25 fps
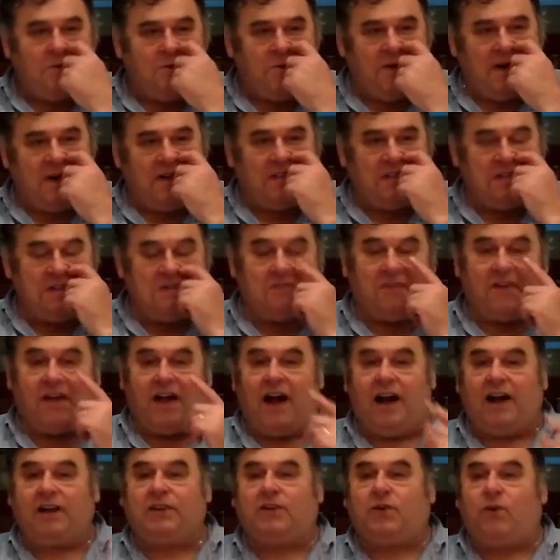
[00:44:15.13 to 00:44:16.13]
Well, if
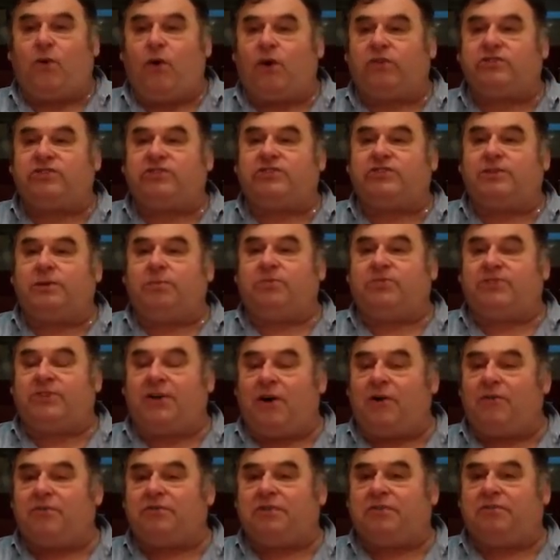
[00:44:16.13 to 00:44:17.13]
God causes
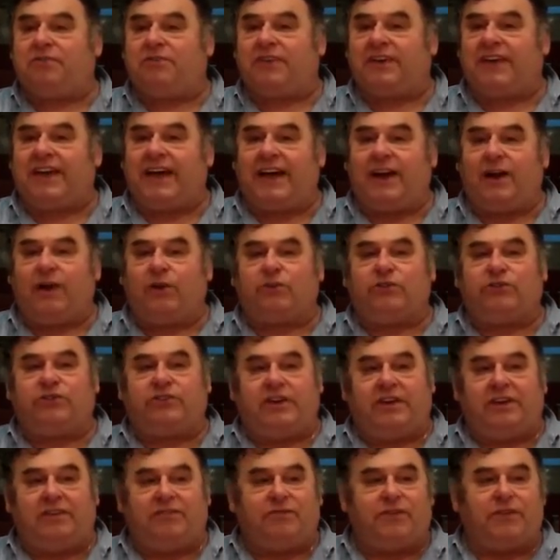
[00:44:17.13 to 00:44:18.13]
himself to forget our
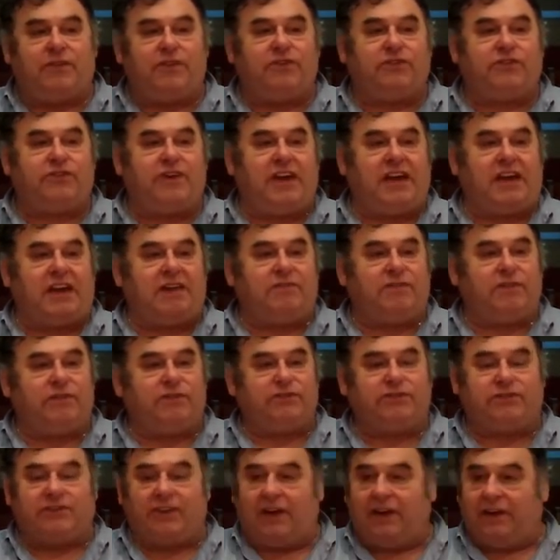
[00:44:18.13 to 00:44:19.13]
sin for the sake of
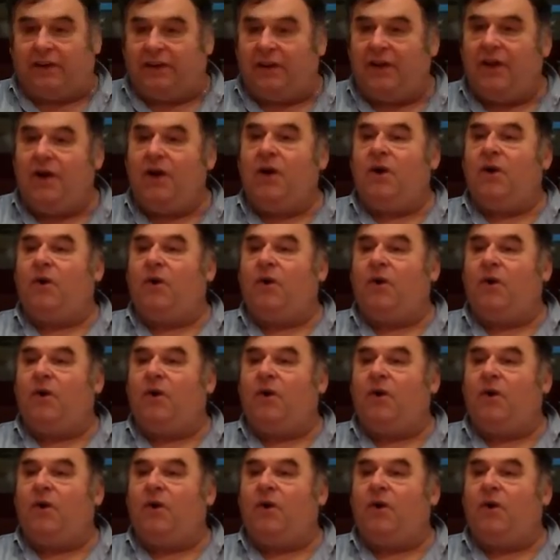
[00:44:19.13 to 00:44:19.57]
his son,